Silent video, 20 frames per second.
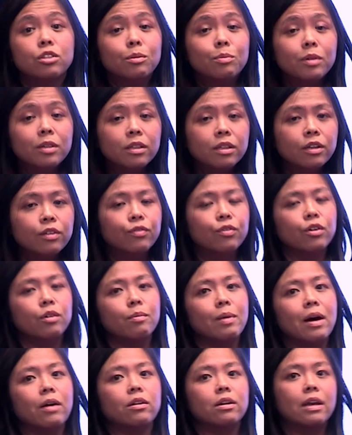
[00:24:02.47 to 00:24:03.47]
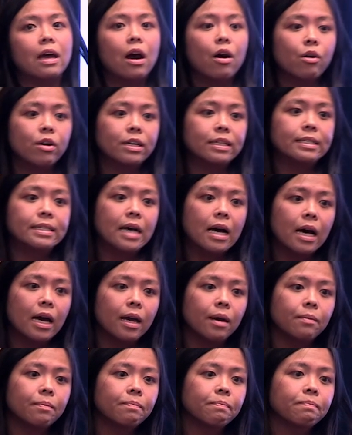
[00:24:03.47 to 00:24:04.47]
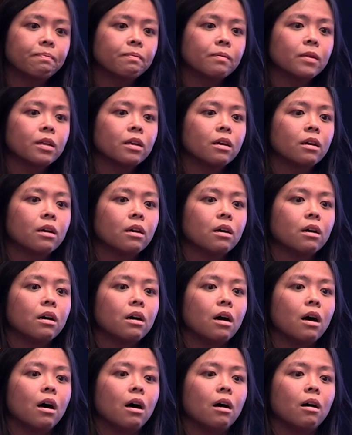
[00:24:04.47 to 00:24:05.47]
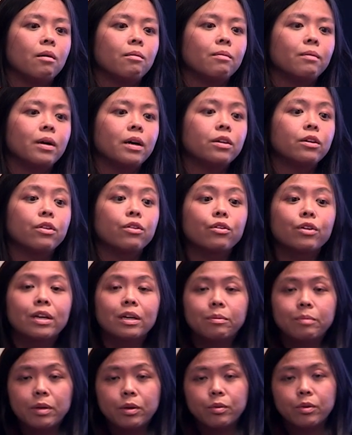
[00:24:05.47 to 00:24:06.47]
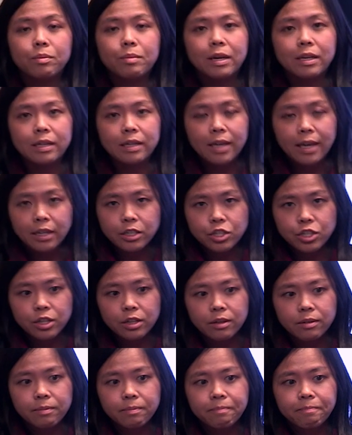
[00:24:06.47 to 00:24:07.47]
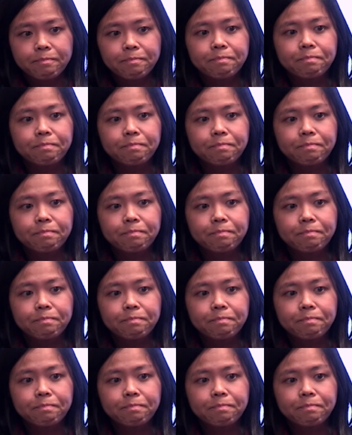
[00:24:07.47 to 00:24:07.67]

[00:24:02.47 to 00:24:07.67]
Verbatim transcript: typically for about an hour at a time. Um, another can be with medication.